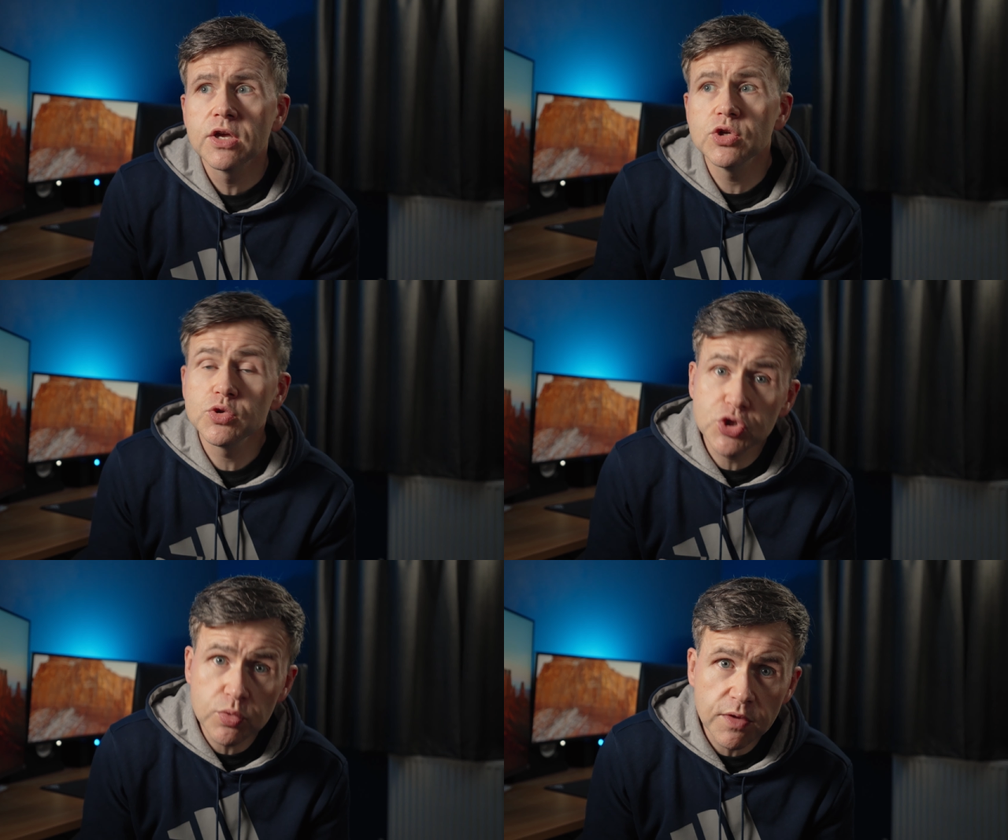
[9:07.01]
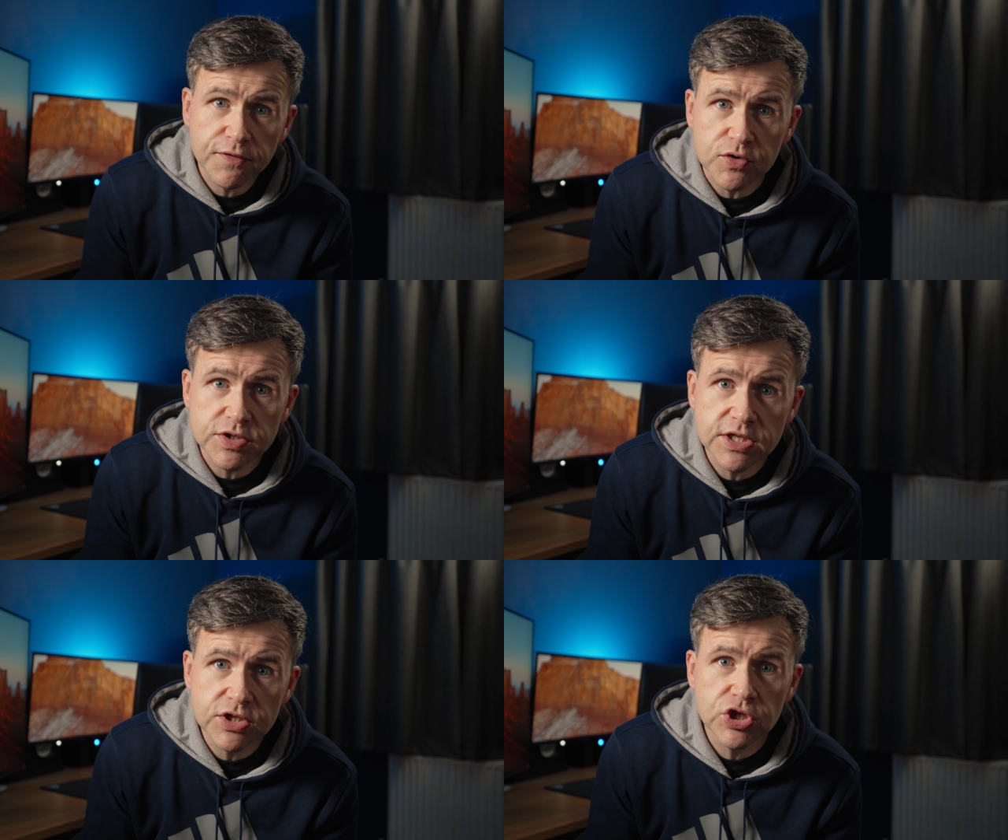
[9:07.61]
you shoot the
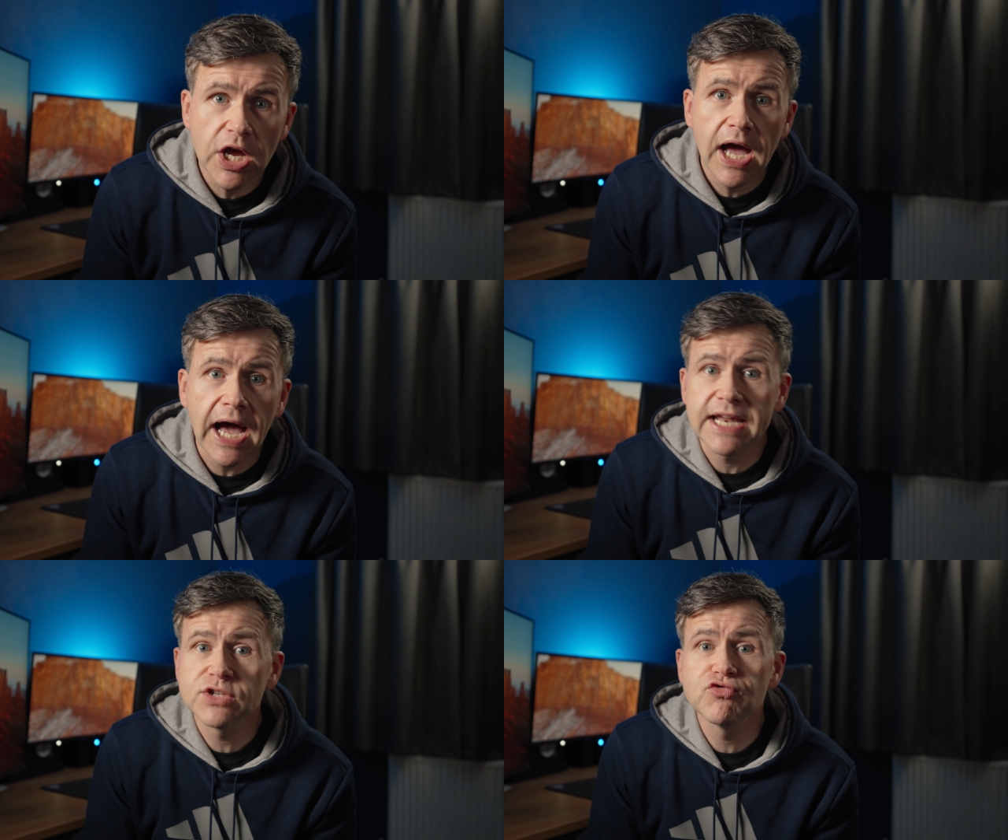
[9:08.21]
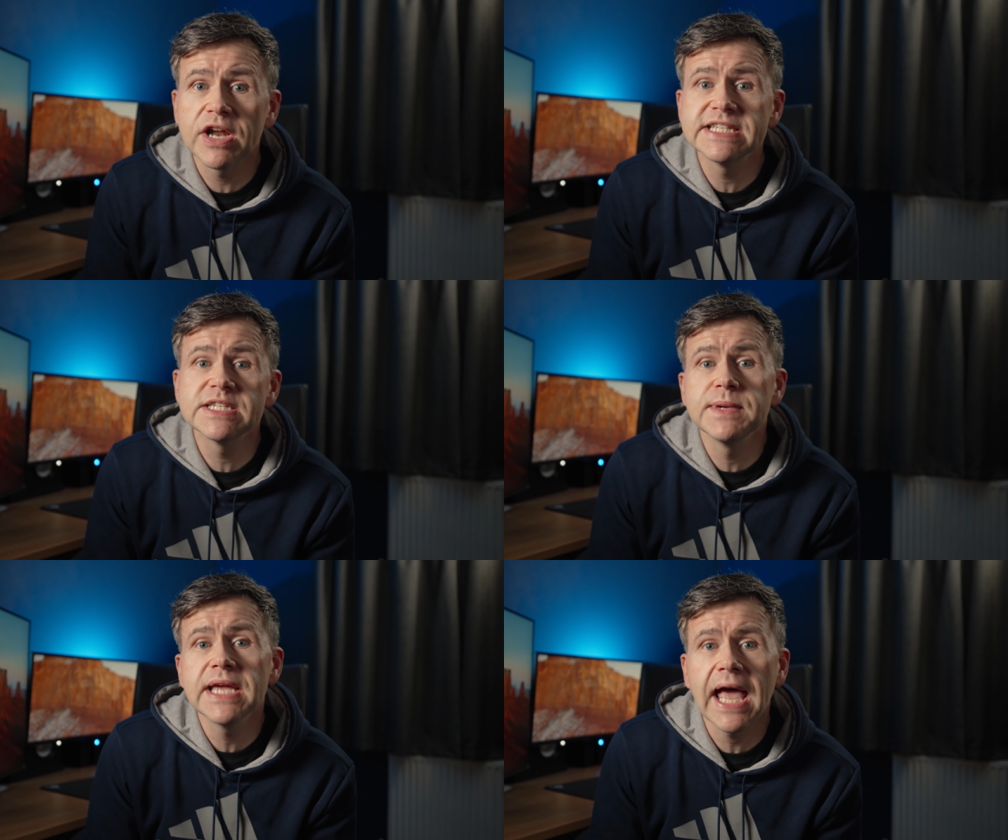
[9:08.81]
footage and it's ready
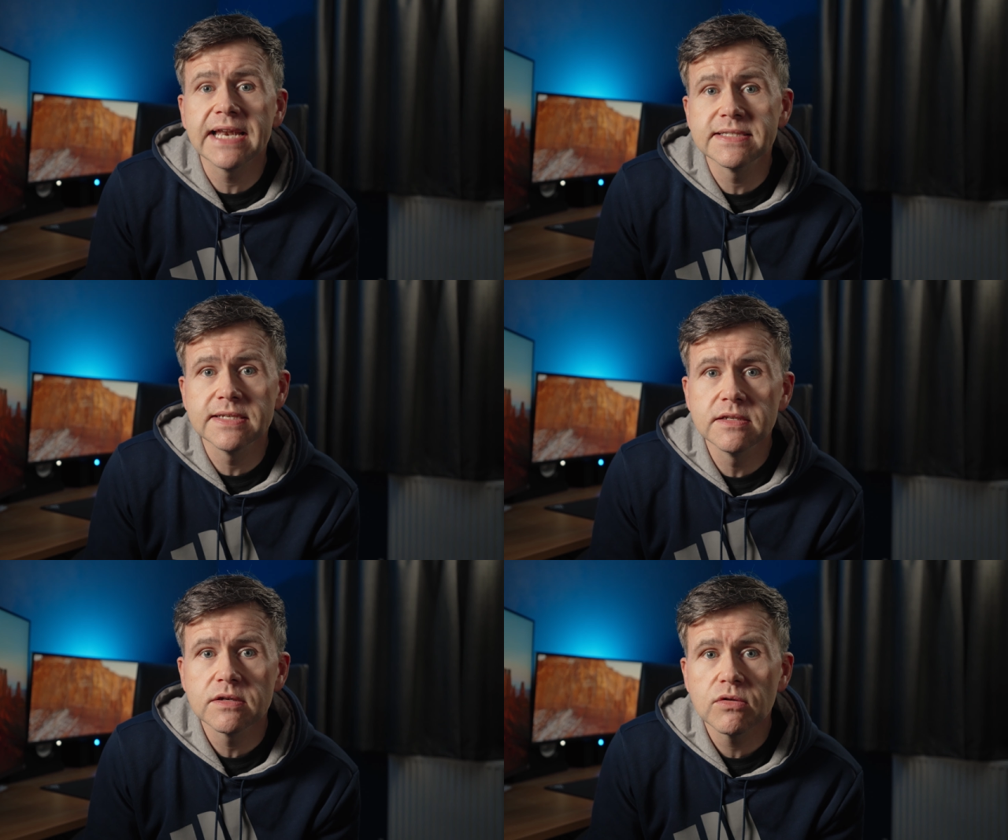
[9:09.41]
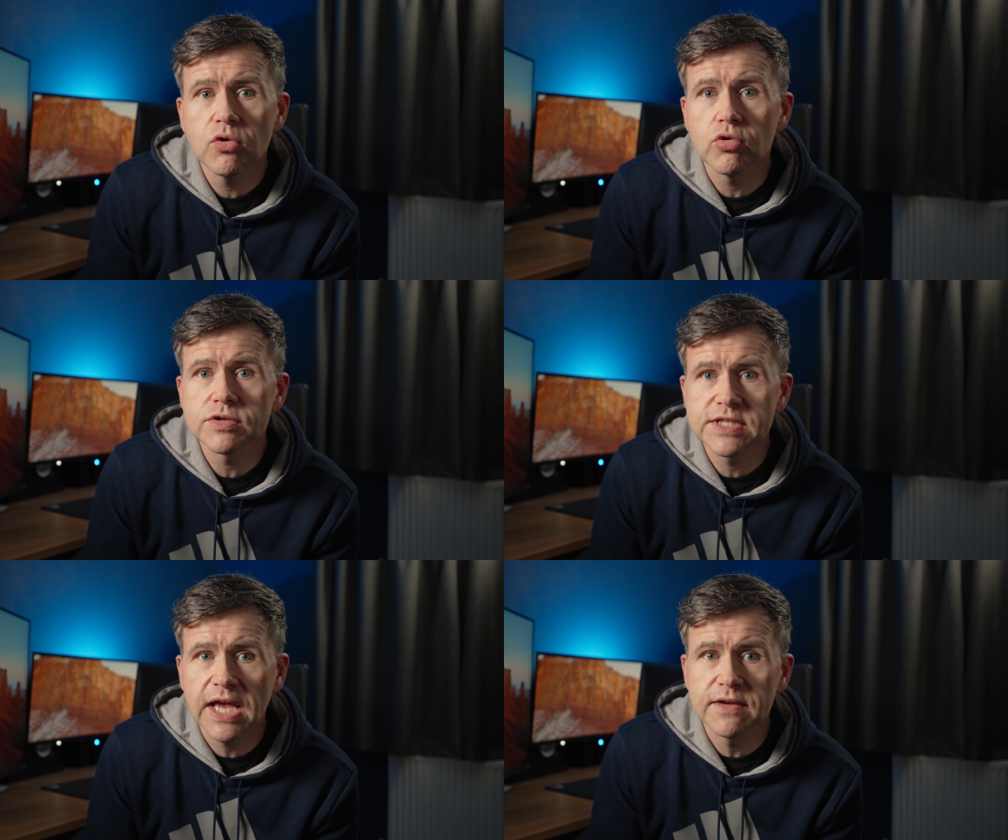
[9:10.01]
to be edited or
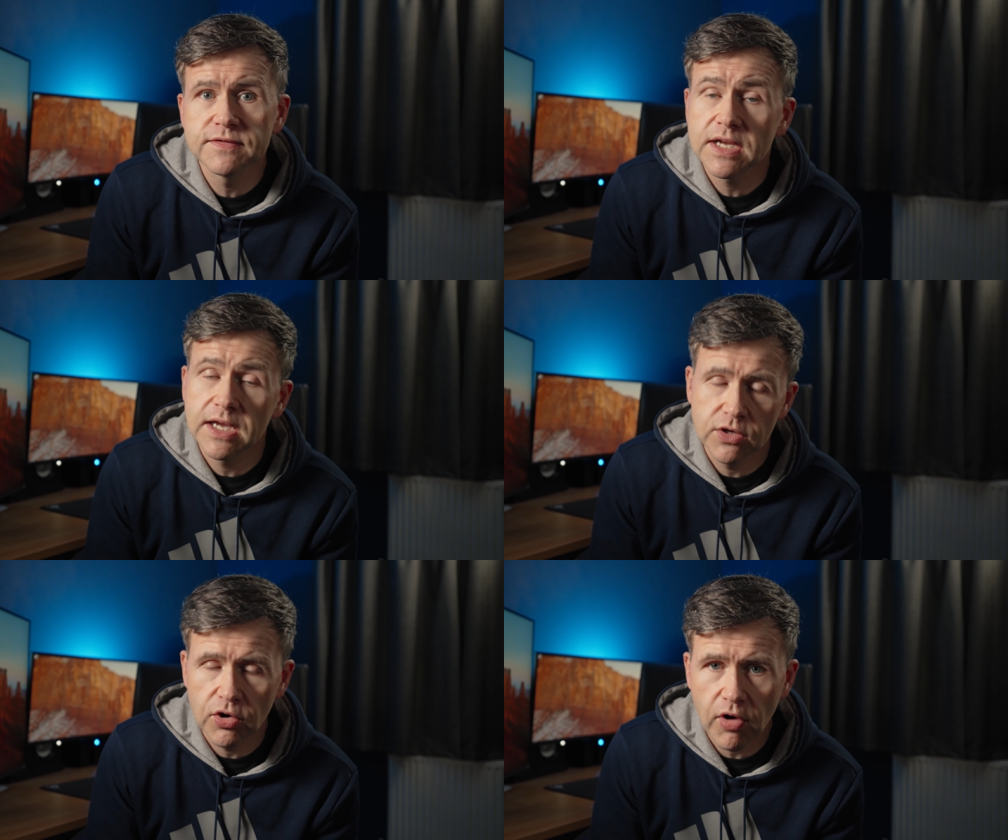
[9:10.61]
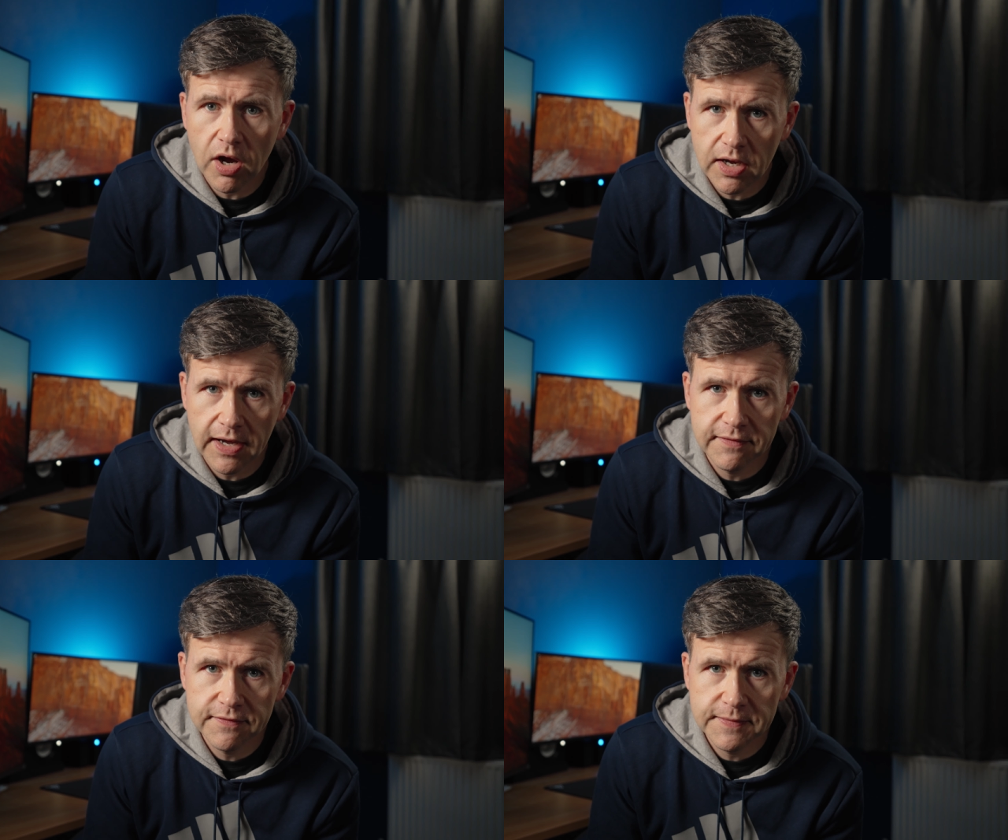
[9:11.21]
saved in your
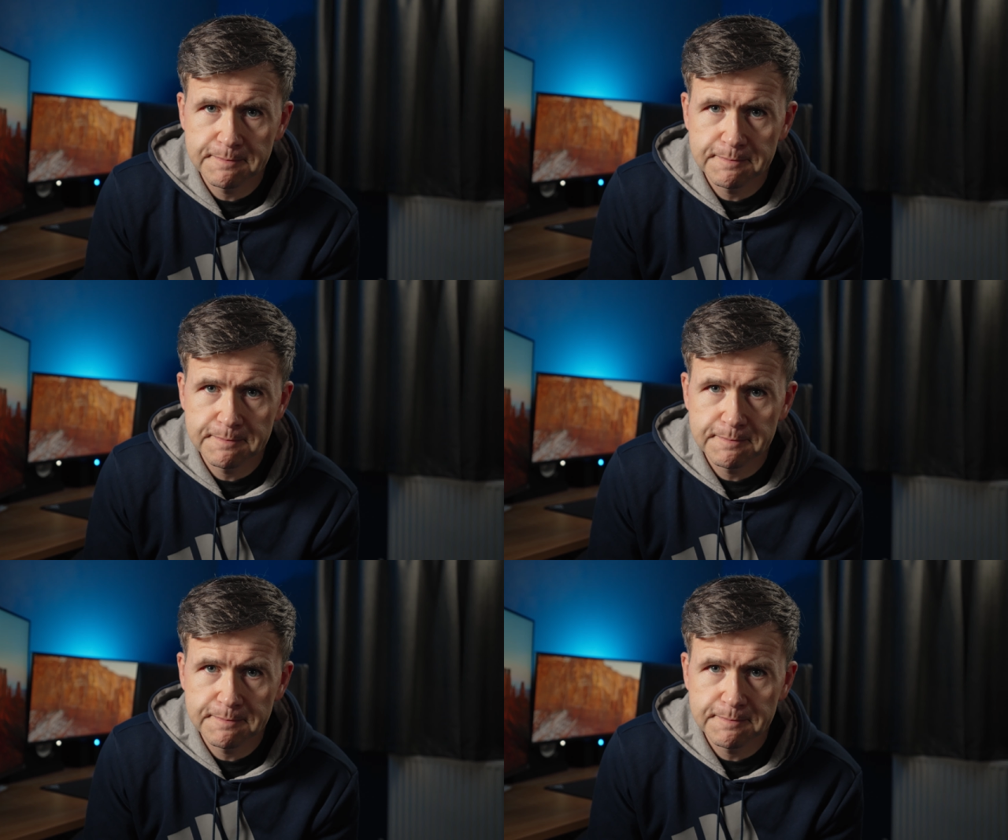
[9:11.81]
archive.